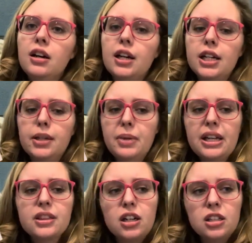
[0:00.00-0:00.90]
um,
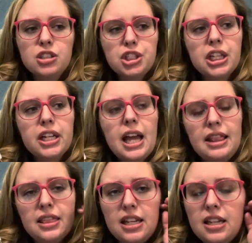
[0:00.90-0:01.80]
anthology
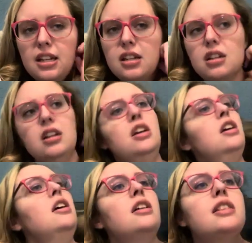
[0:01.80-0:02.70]
and then
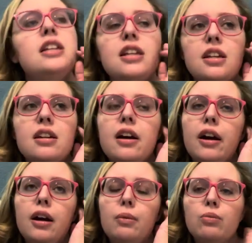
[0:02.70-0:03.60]
the
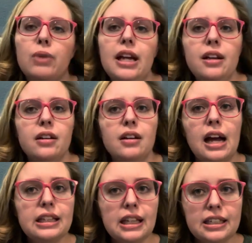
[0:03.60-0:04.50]
um, Rake
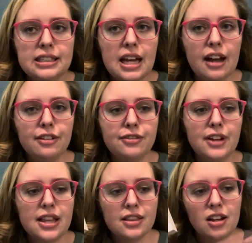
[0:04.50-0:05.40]
I'd Like to F
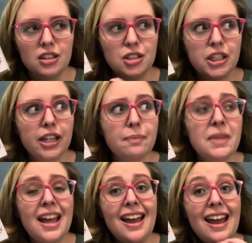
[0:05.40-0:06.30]
anthology,
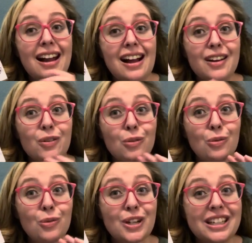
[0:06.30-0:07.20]
and I
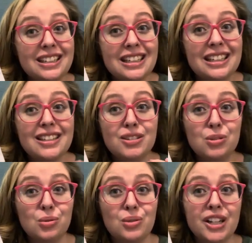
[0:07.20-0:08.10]
really
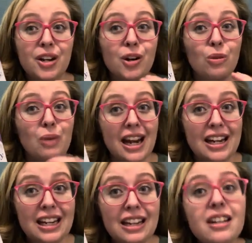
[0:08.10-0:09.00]
enjoy her
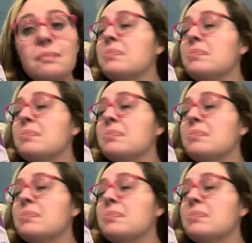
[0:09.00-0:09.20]
writing.